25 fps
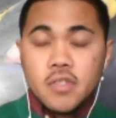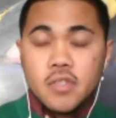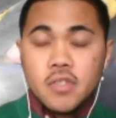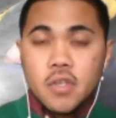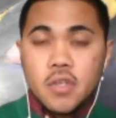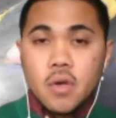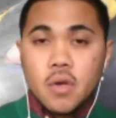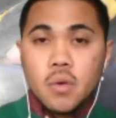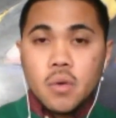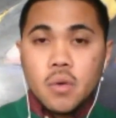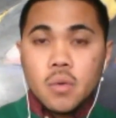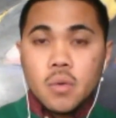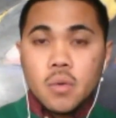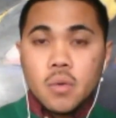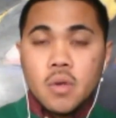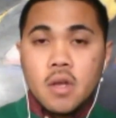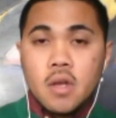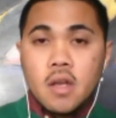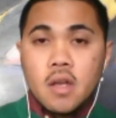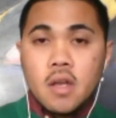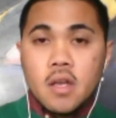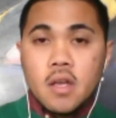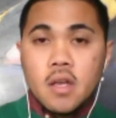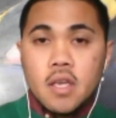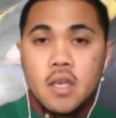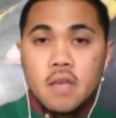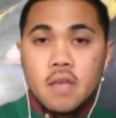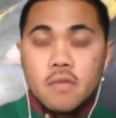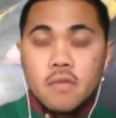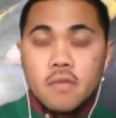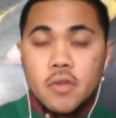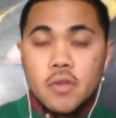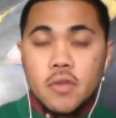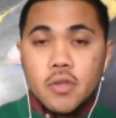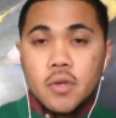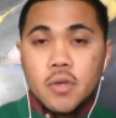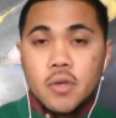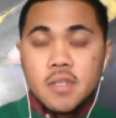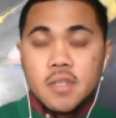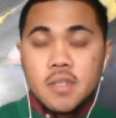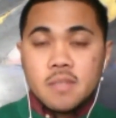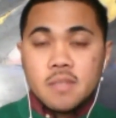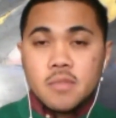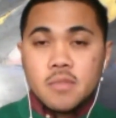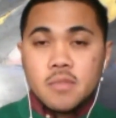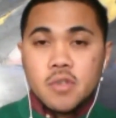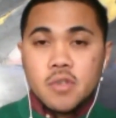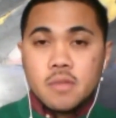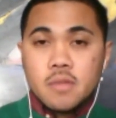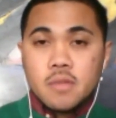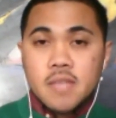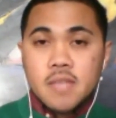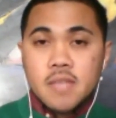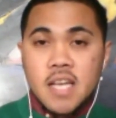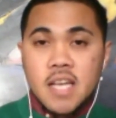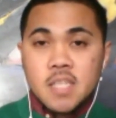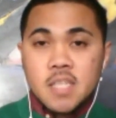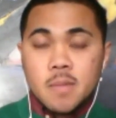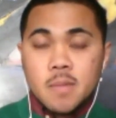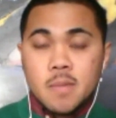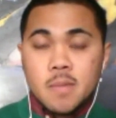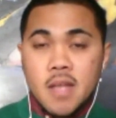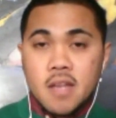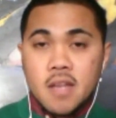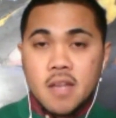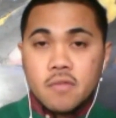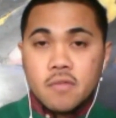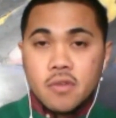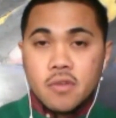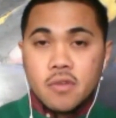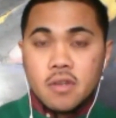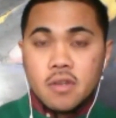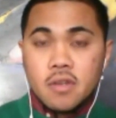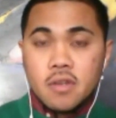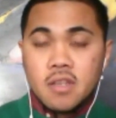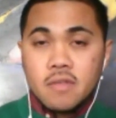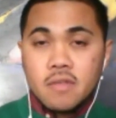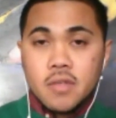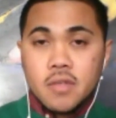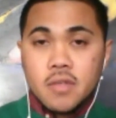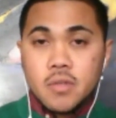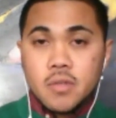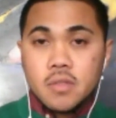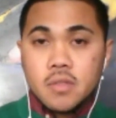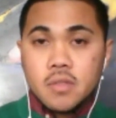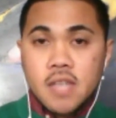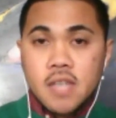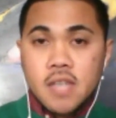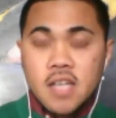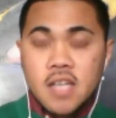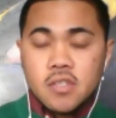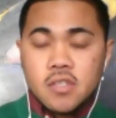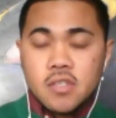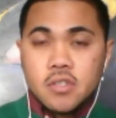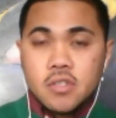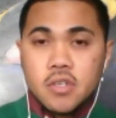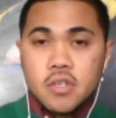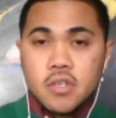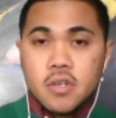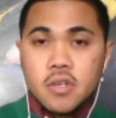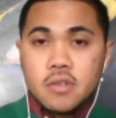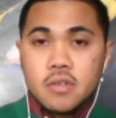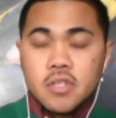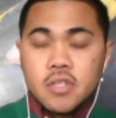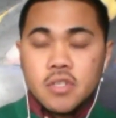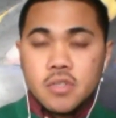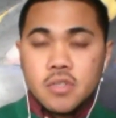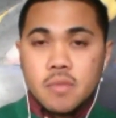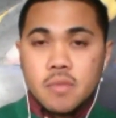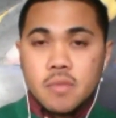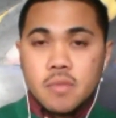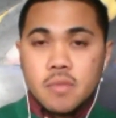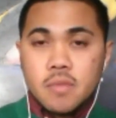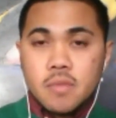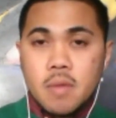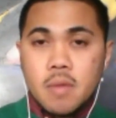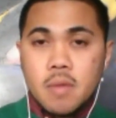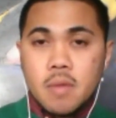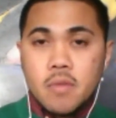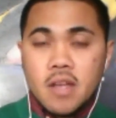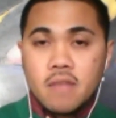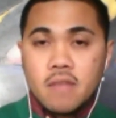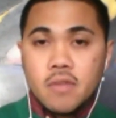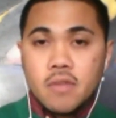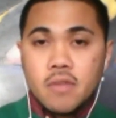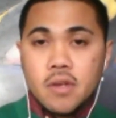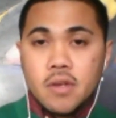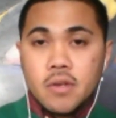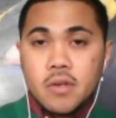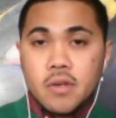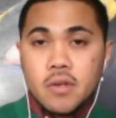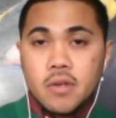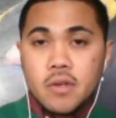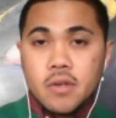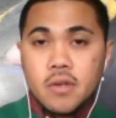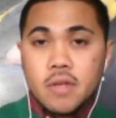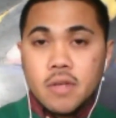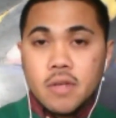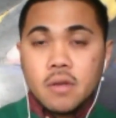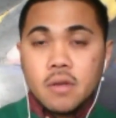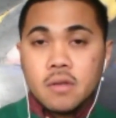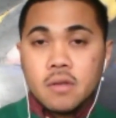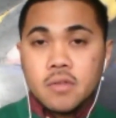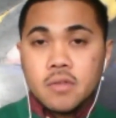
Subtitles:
So if you're doing some sort of tax planning for your individual tax return, just remember that every year you have